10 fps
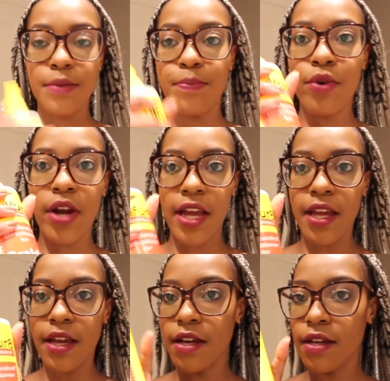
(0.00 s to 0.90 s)

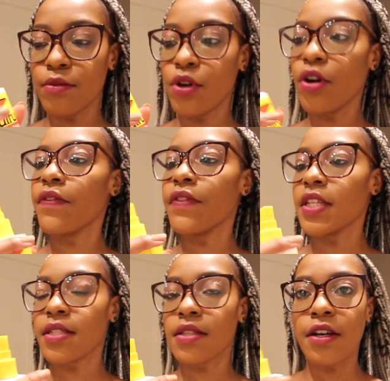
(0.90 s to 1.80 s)
spray more of
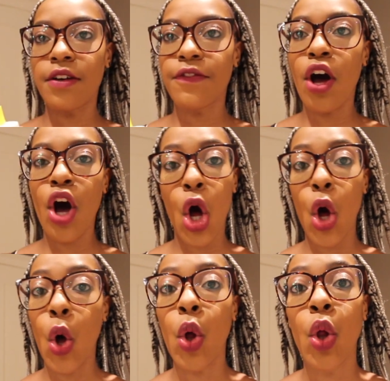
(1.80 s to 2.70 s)
this stuff
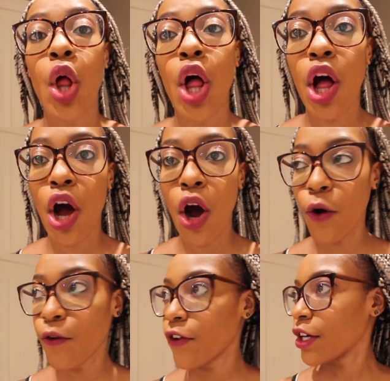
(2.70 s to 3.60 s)
all
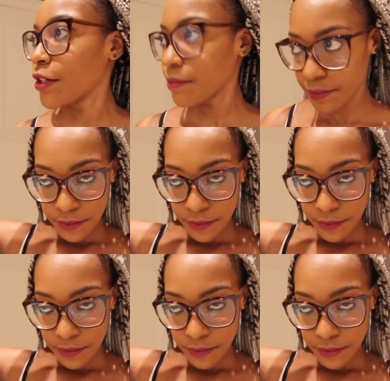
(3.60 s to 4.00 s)
over.